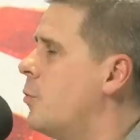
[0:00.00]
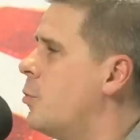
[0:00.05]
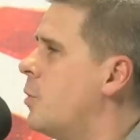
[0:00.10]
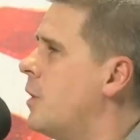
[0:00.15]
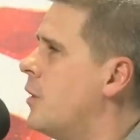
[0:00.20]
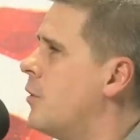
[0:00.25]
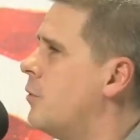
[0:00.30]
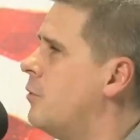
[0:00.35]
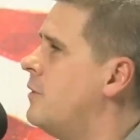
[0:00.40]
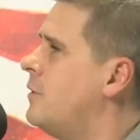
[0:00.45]

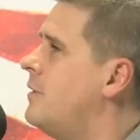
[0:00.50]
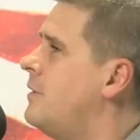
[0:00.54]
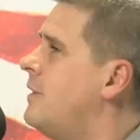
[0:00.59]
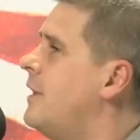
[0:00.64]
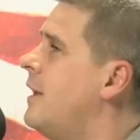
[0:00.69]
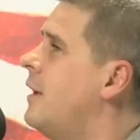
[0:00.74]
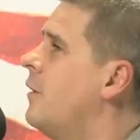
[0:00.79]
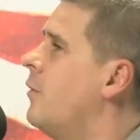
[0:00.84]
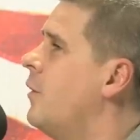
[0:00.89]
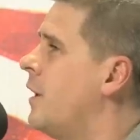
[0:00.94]
we are
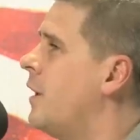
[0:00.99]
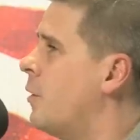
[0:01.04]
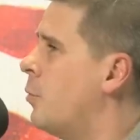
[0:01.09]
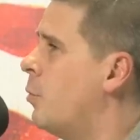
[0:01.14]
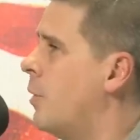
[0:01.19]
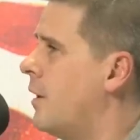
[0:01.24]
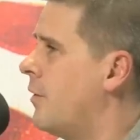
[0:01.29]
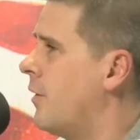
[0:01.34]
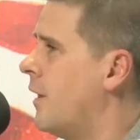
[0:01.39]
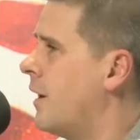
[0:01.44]
dealing
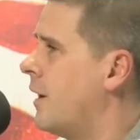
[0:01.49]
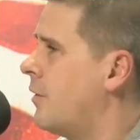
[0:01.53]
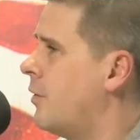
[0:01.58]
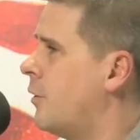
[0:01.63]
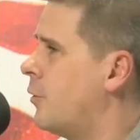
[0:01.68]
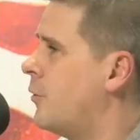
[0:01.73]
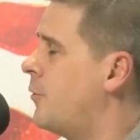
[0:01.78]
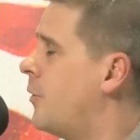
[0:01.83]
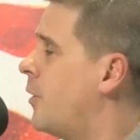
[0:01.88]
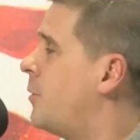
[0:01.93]
with like
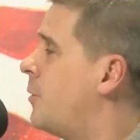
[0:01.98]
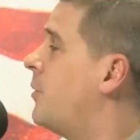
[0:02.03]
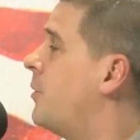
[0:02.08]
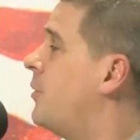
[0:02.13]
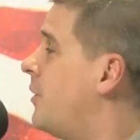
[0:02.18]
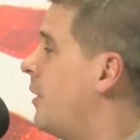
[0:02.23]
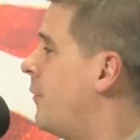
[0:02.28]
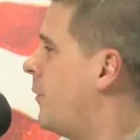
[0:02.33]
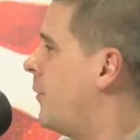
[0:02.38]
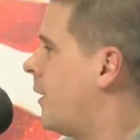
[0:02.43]
there's very
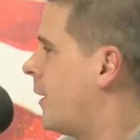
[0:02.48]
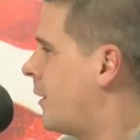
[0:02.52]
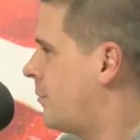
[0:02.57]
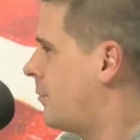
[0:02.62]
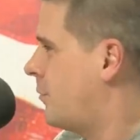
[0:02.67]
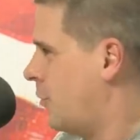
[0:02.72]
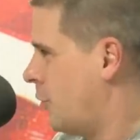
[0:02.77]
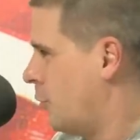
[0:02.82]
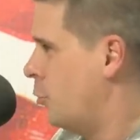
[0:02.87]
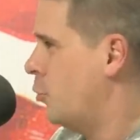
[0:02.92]
specific
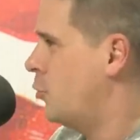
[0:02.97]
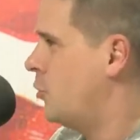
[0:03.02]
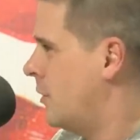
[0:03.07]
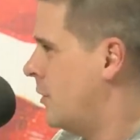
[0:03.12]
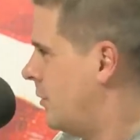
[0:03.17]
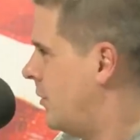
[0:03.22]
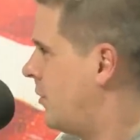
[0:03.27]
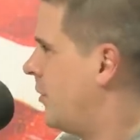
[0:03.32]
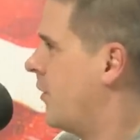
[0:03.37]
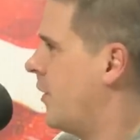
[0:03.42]

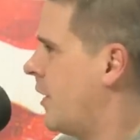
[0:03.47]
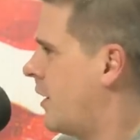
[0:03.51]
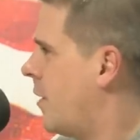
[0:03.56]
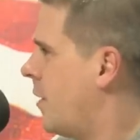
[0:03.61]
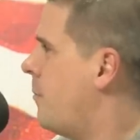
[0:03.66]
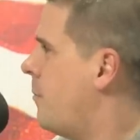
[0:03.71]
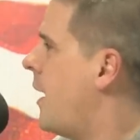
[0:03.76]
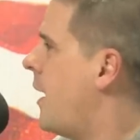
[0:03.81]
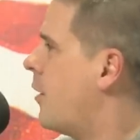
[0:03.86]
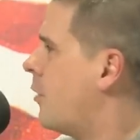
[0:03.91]
solutions that like a
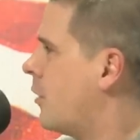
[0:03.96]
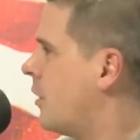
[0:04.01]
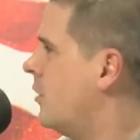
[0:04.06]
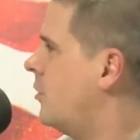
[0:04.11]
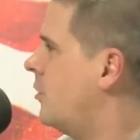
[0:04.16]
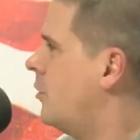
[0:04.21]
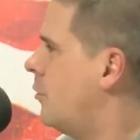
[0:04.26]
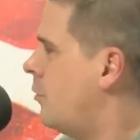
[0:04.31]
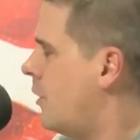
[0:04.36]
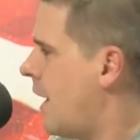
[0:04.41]
mayor can
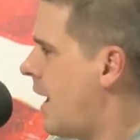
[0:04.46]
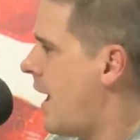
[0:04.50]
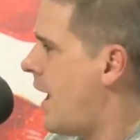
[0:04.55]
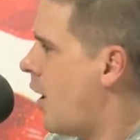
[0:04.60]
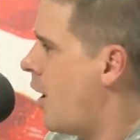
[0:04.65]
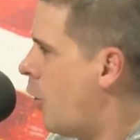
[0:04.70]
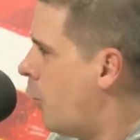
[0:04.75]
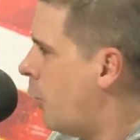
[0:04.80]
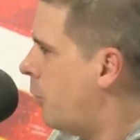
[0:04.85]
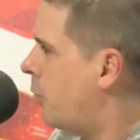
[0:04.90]
do to
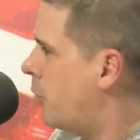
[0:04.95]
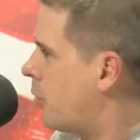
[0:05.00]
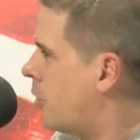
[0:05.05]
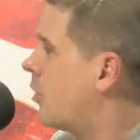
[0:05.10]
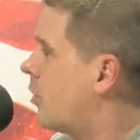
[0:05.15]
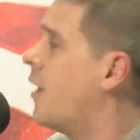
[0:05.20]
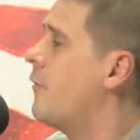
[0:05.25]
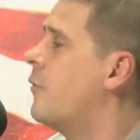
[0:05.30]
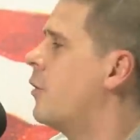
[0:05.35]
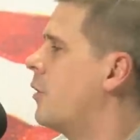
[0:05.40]
help or a
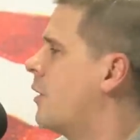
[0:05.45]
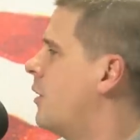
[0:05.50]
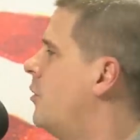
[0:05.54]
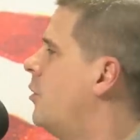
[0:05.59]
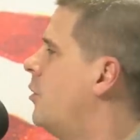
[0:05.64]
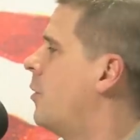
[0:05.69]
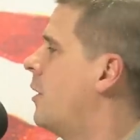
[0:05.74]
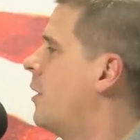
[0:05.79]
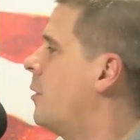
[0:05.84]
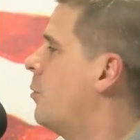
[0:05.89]
governor can
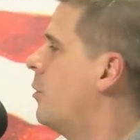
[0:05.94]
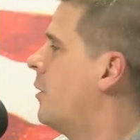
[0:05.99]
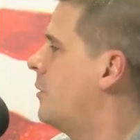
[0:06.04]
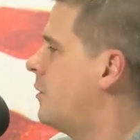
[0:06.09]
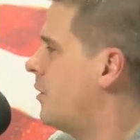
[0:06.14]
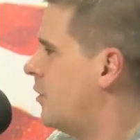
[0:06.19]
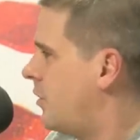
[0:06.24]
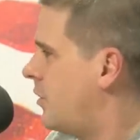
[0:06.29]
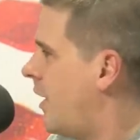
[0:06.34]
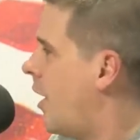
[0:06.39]
do or anyone right.
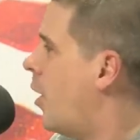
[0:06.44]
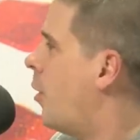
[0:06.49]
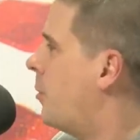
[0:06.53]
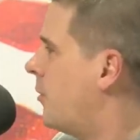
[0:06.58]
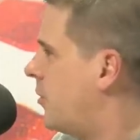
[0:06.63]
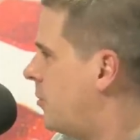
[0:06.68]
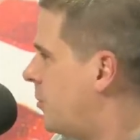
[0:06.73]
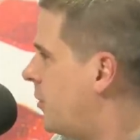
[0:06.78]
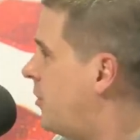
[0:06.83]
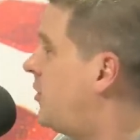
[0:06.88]
to help
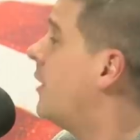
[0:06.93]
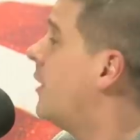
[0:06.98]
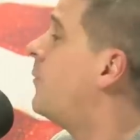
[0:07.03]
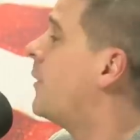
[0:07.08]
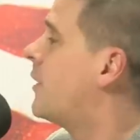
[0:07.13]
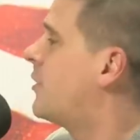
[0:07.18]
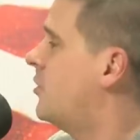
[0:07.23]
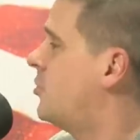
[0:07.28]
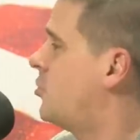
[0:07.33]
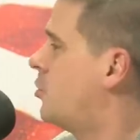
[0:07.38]
a
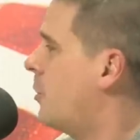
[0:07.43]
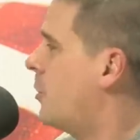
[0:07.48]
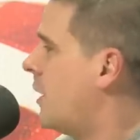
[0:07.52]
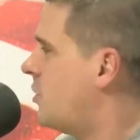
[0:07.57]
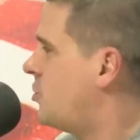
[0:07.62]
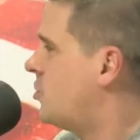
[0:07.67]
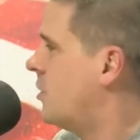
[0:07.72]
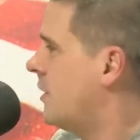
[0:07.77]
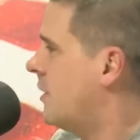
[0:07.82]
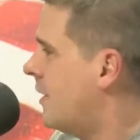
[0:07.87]
specific
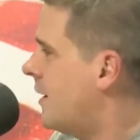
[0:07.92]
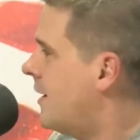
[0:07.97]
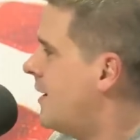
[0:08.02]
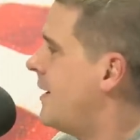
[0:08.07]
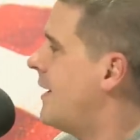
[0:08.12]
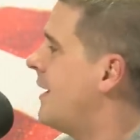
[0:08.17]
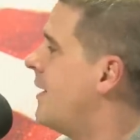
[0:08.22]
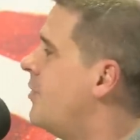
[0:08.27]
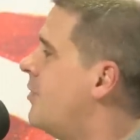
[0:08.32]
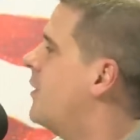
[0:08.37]
situation
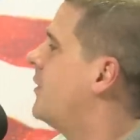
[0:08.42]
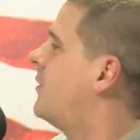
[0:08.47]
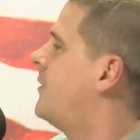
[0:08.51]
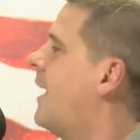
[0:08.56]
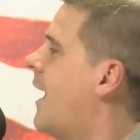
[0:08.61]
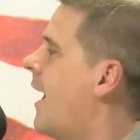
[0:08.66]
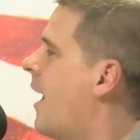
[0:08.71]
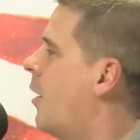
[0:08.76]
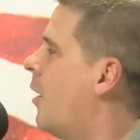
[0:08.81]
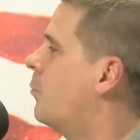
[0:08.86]
in this
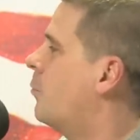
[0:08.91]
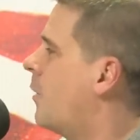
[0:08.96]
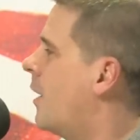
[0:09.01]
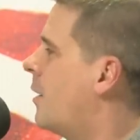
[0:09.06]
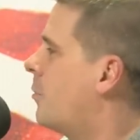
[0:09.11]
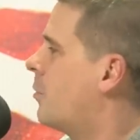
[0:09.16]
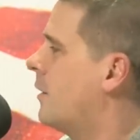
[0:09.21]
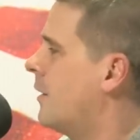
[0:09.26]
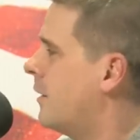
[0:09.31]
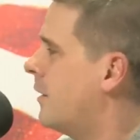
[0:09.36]
town,
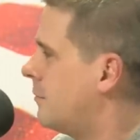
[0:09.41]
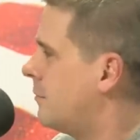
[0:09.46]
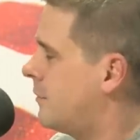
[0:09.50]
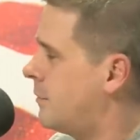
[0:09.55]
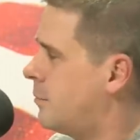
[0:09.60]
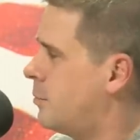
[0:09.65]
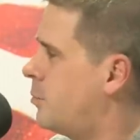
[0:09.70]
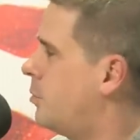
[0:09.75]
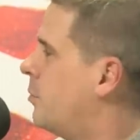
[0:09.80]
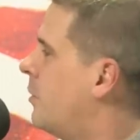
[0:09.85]
right? We're going to
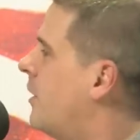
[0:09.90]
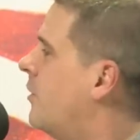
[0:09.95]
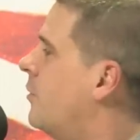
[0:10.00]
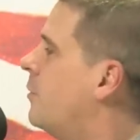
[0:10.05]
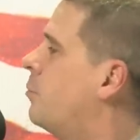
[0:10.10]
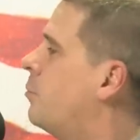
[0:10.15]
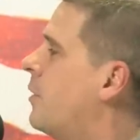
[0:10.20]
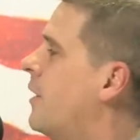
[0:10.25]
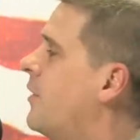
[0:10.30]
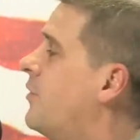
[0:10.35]
in,
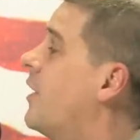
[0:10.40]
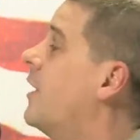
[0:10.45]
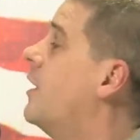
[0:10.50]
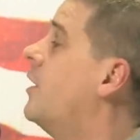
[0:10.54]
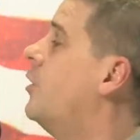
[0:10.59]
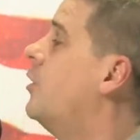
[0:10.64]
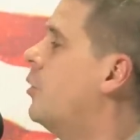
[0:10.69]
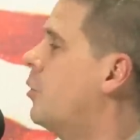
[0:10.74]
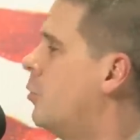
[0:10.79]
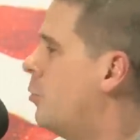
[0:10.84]
incent a
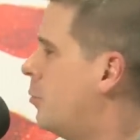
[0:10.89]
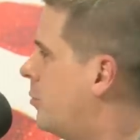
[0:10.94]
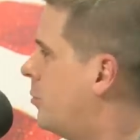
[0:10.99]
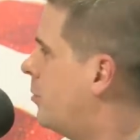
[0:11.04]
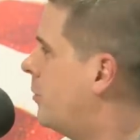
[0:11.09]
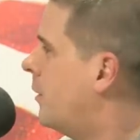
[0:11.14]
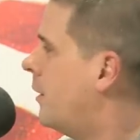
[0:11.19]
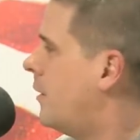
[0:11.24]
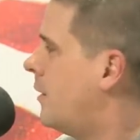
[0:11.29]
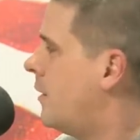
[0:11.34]
new
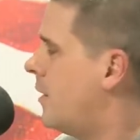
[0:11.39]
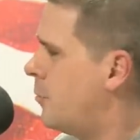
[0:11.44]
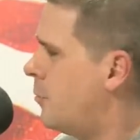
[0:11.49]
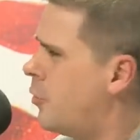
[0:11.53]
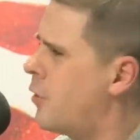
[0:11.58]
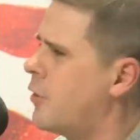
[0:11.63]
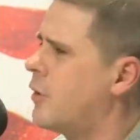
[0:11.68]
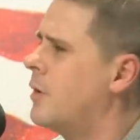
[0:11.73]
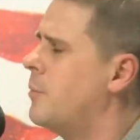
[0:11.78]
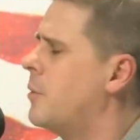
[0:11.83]
right.
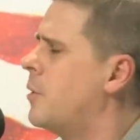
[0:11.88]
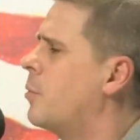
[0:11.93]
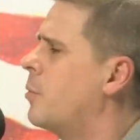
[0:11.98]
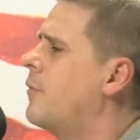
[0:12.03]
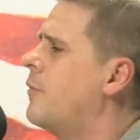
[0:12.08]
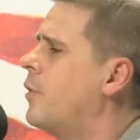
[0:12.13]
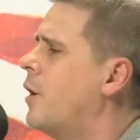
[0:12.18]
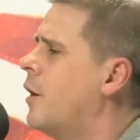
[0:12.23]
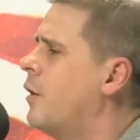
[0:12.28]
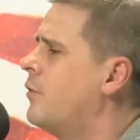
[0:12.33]
employer to come in or
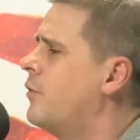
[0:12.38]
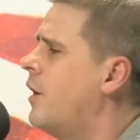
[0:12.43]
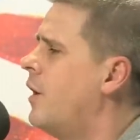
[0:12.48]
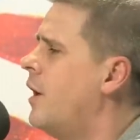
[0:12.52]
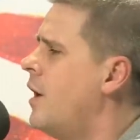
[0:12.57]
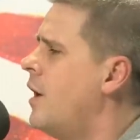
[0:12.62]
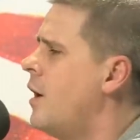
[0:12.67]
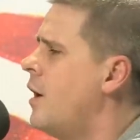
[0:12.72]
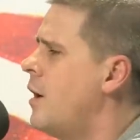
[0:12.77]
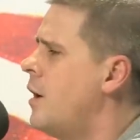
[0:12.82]
whatever else.
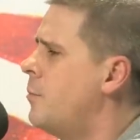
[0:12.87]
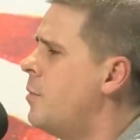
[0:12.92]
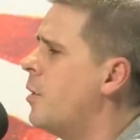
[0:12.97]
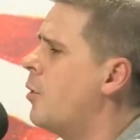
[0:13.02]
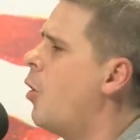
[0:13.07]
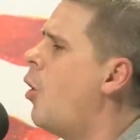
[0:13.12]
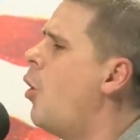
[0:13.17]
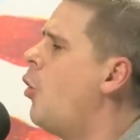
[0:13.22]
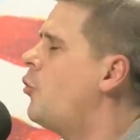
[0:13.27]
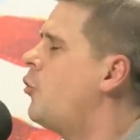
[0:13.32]
But
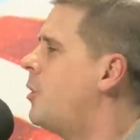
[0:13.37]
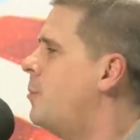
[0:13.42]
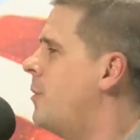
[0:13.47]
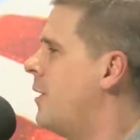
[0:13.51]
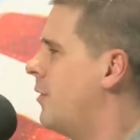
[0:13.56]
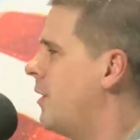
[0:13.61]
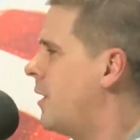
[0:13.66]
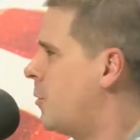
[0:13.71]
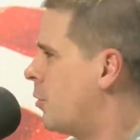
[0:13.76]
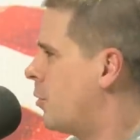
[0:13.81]

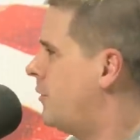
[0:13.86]
ultimately, we're